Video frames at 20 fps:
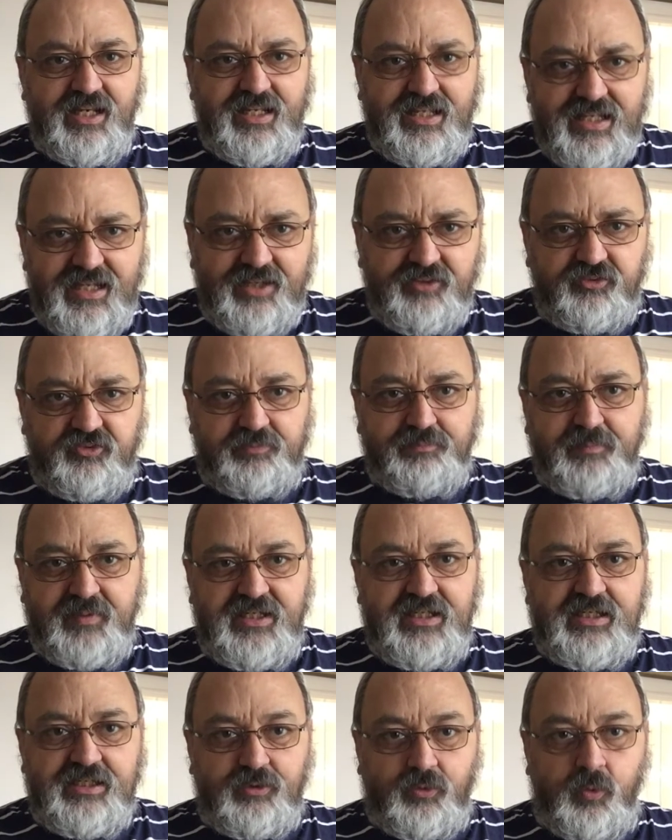Let's
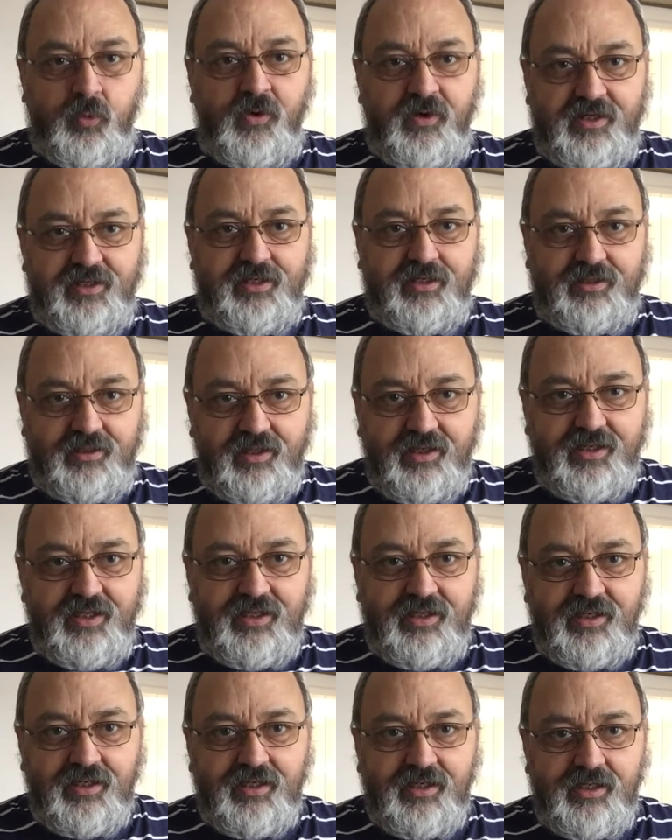be quite
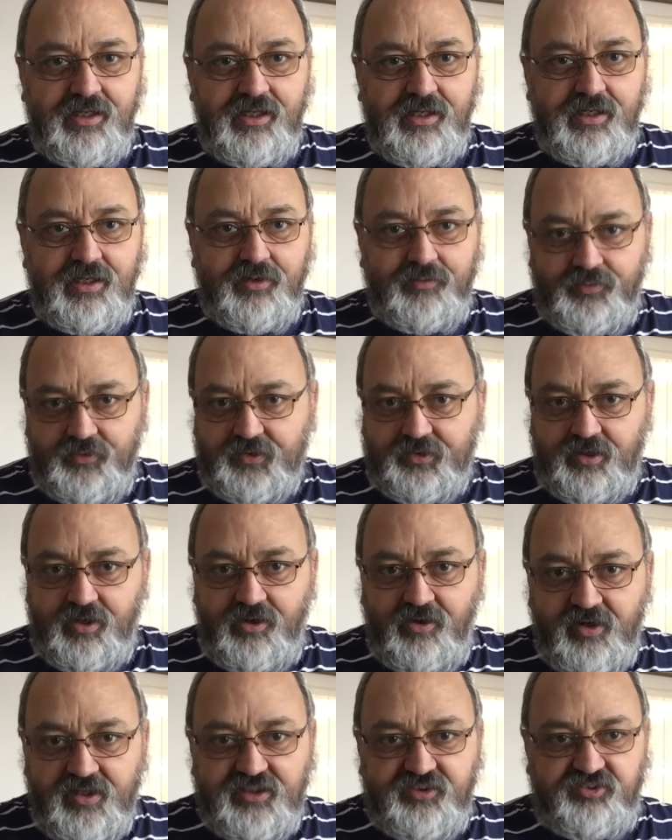clear that
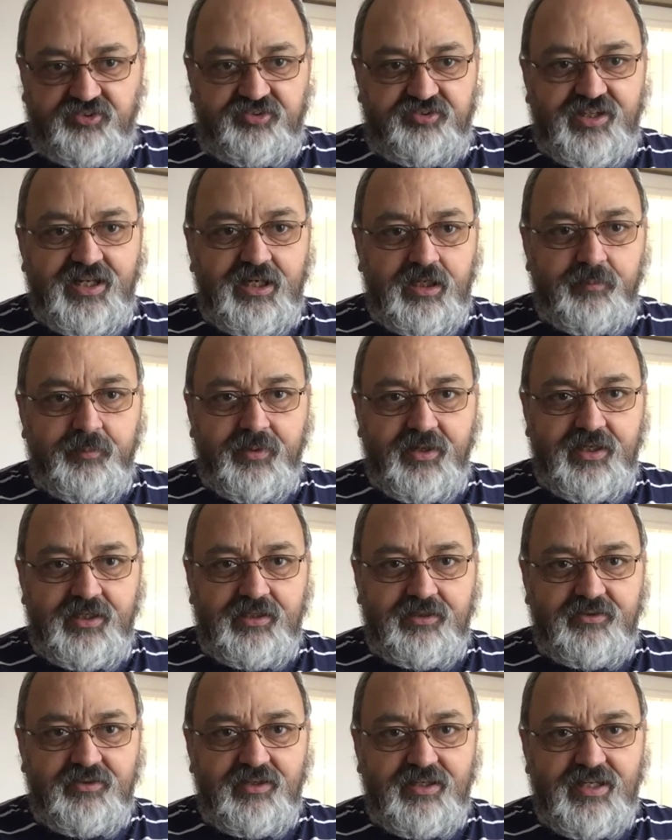I
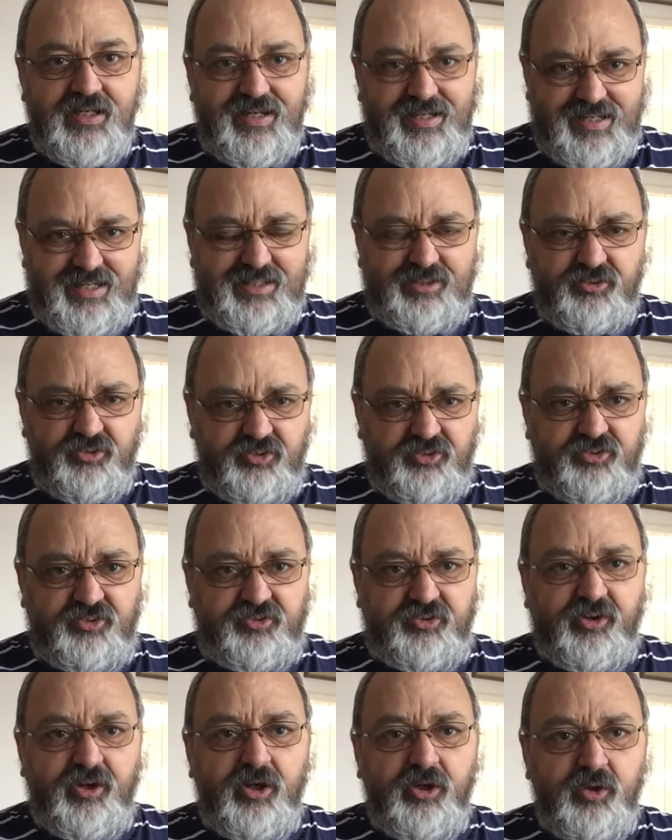celebrate and
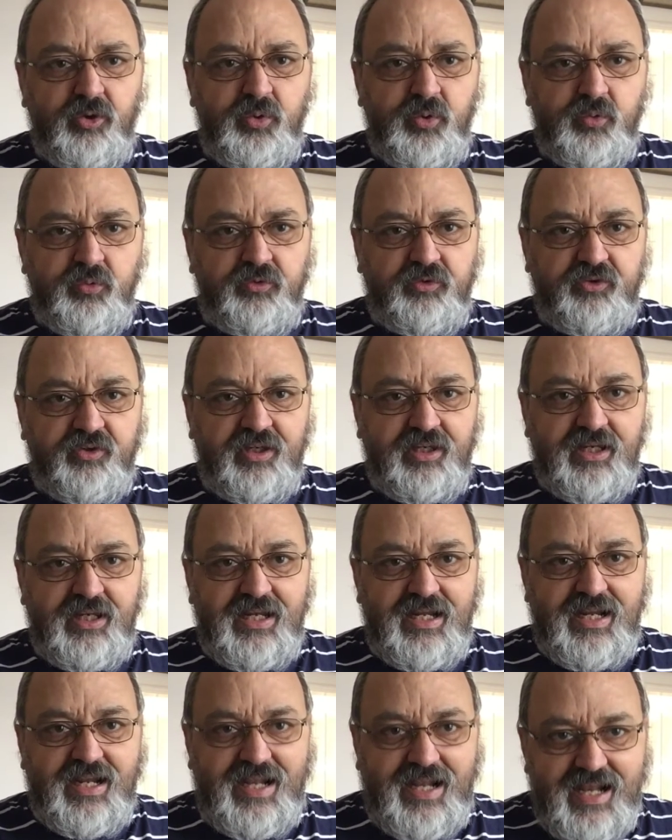salute
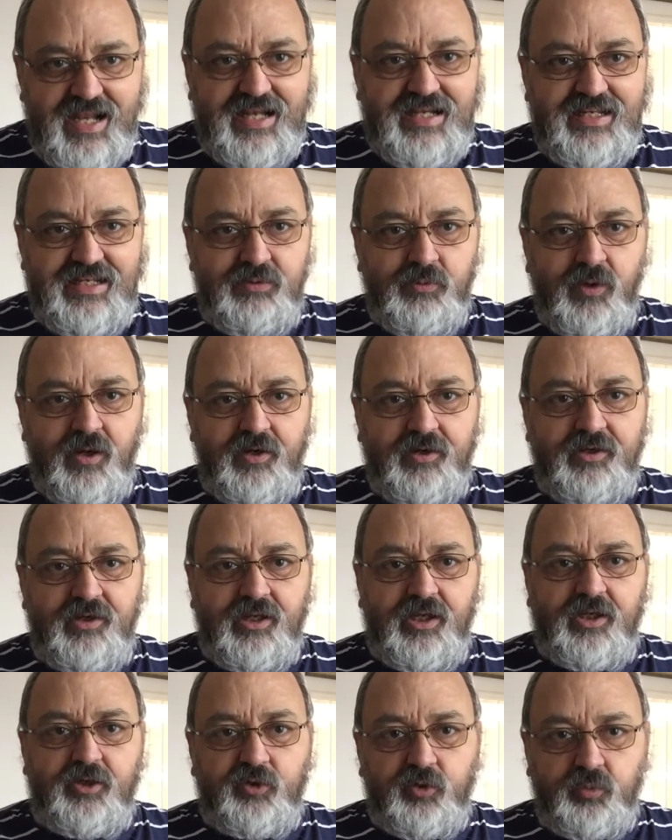
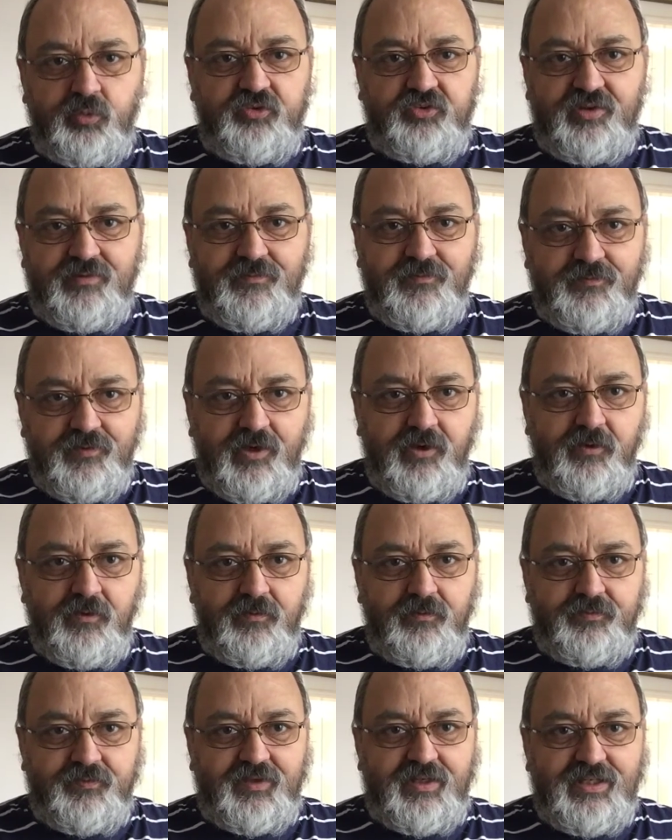anyone who was
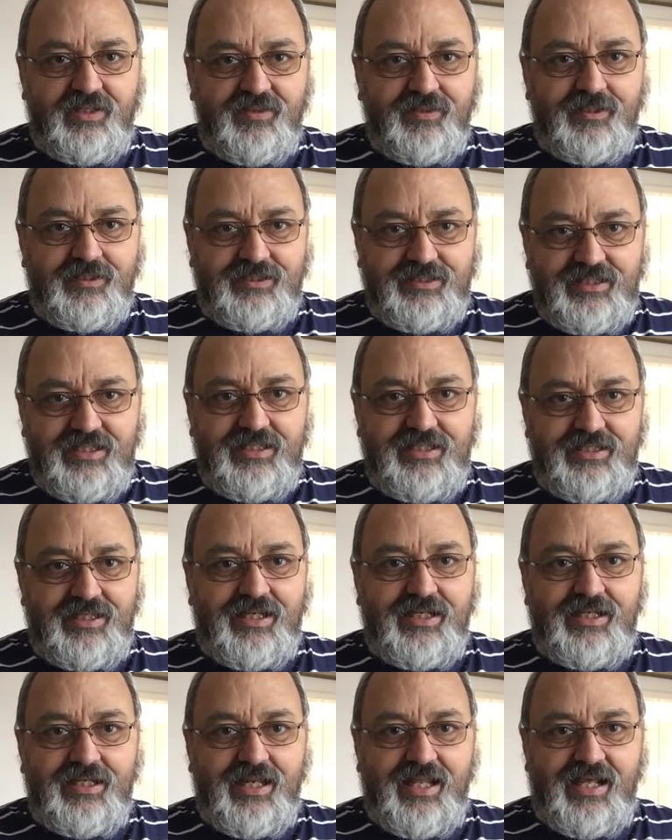involved in the
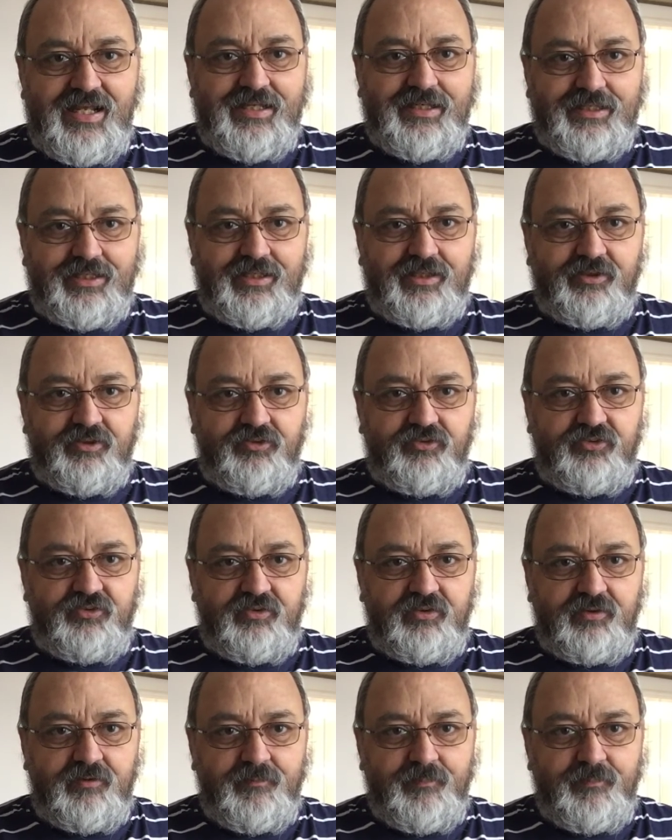D-Day landings.